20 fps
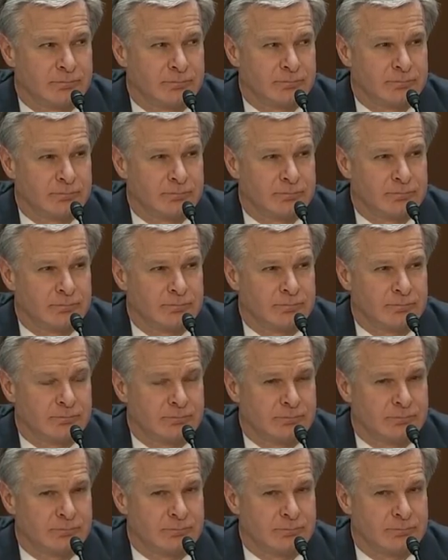
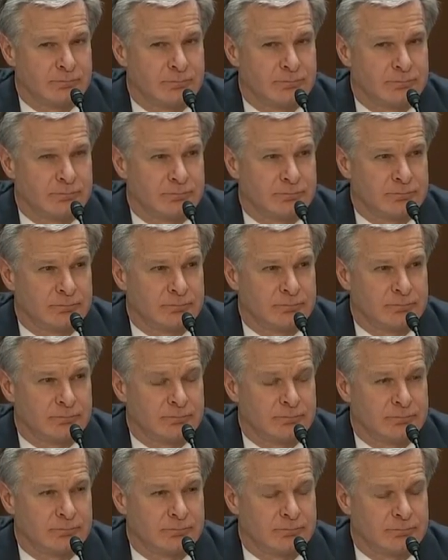
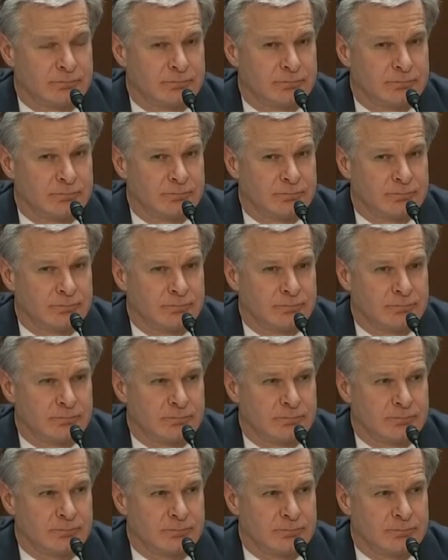
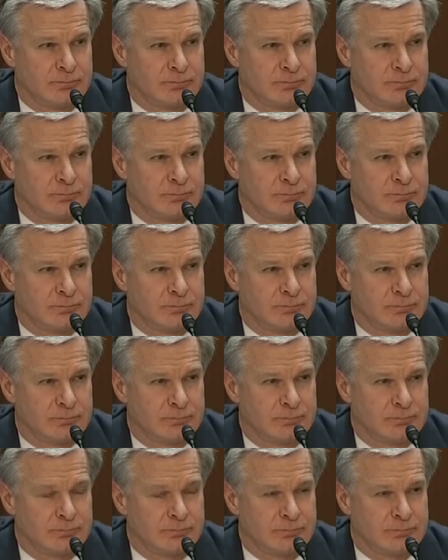
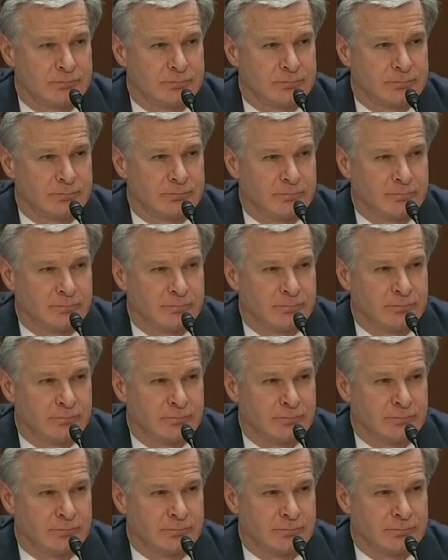
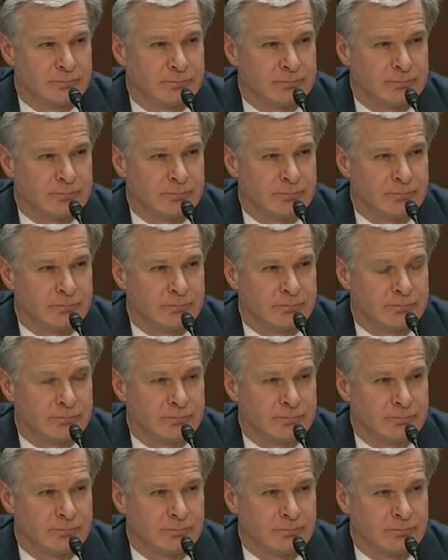
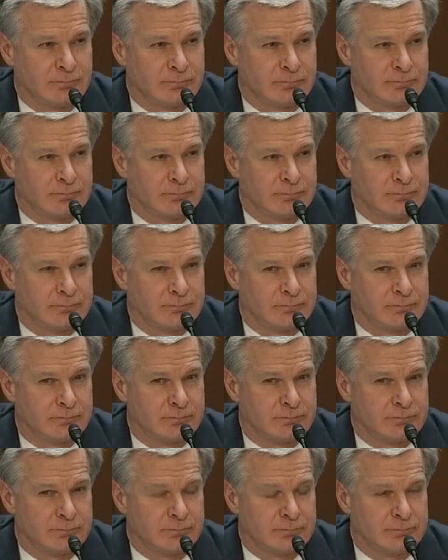
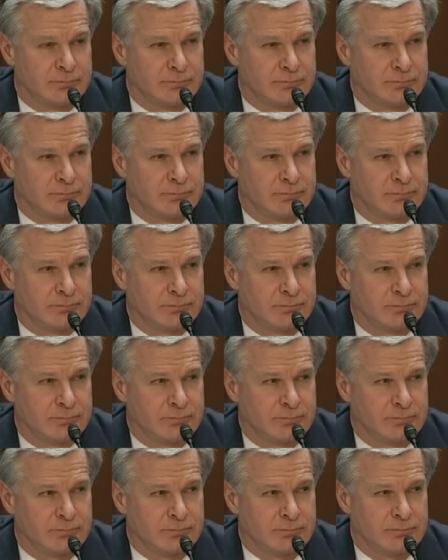This person isn't speaking.